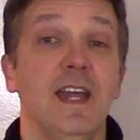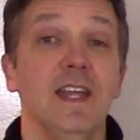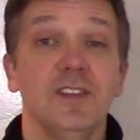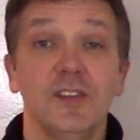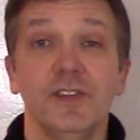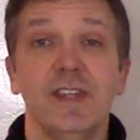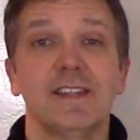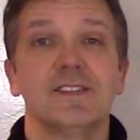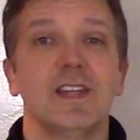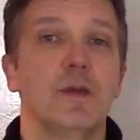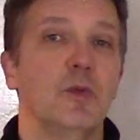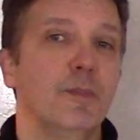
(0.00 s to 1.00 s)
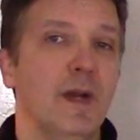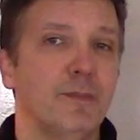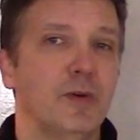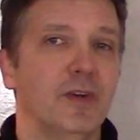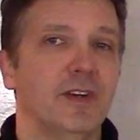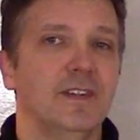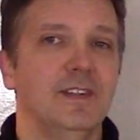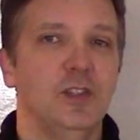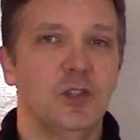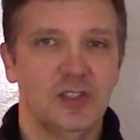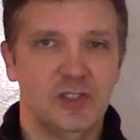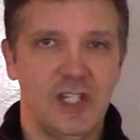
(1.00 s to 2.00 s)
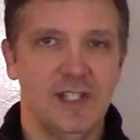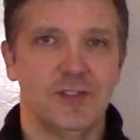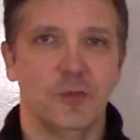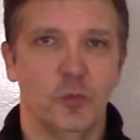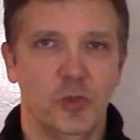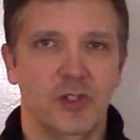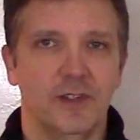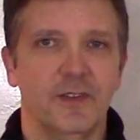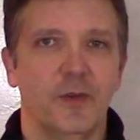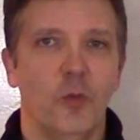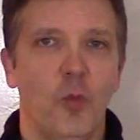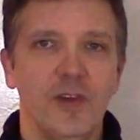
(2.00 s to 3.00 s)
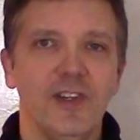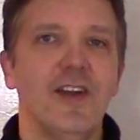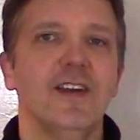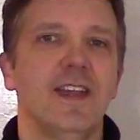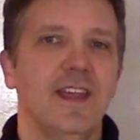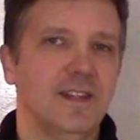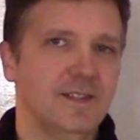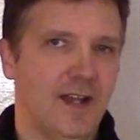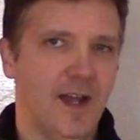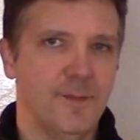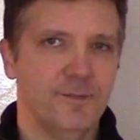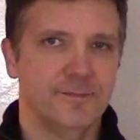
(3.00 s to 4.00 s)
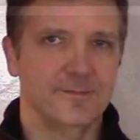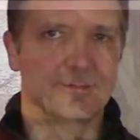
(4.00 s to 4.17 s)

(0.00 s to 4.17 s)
And until next time, remember, you can change the world one yard at a time.